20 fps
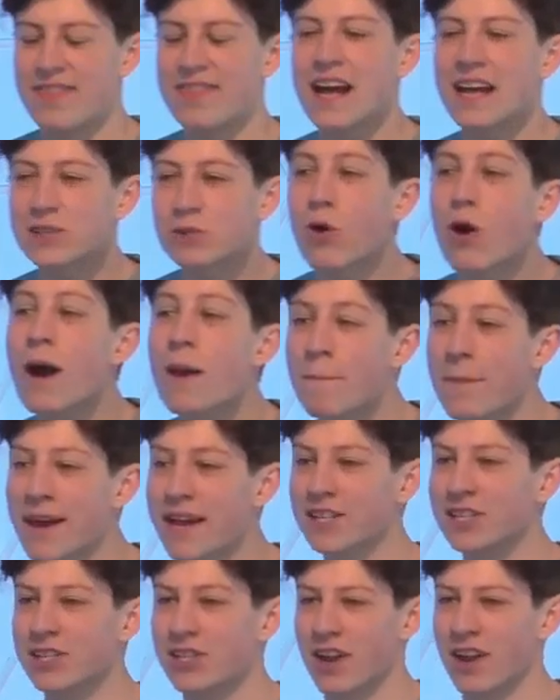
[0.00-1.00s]
And that's what I
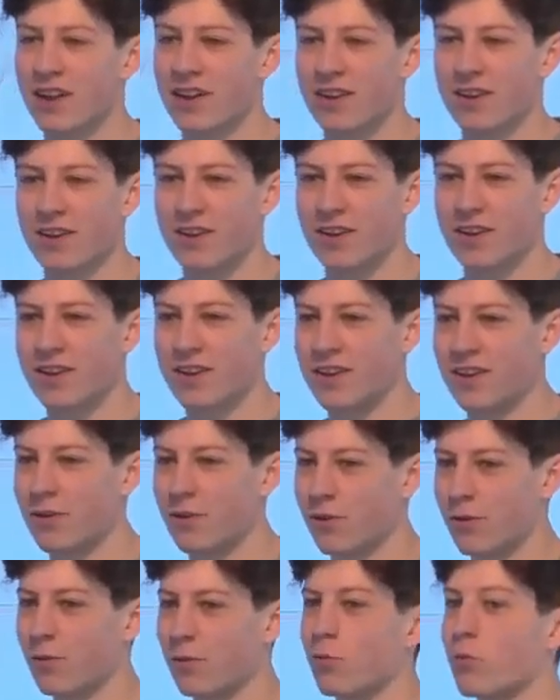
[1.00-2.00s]
picture
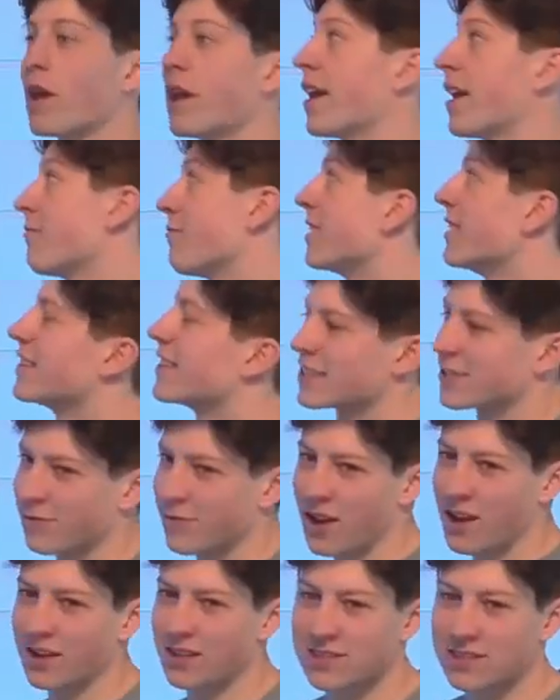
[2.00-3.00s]
when I read this
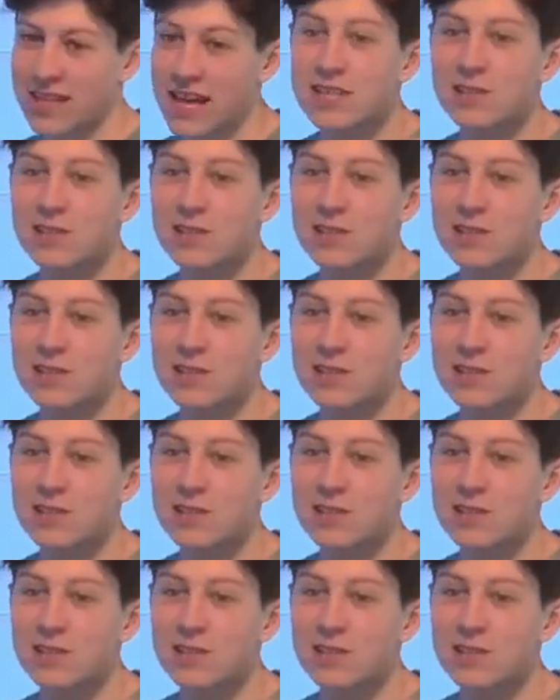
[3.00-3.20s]
verse.